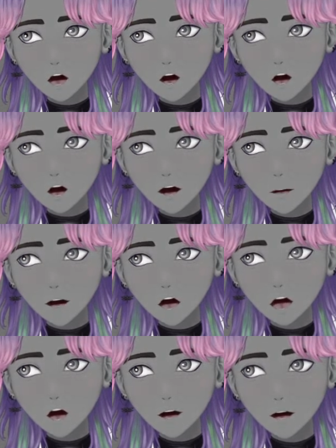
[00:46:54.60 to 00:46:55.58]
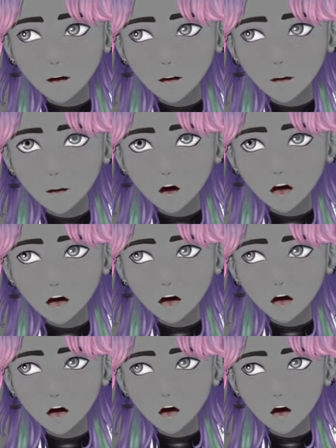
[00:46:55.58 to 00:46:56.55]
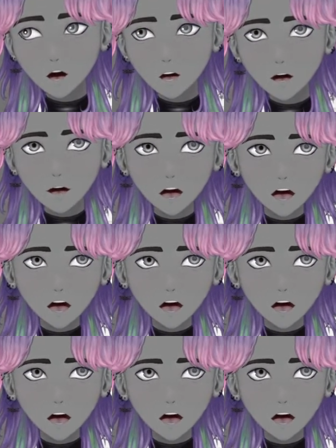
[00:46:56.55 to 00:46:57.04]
Make it also opaque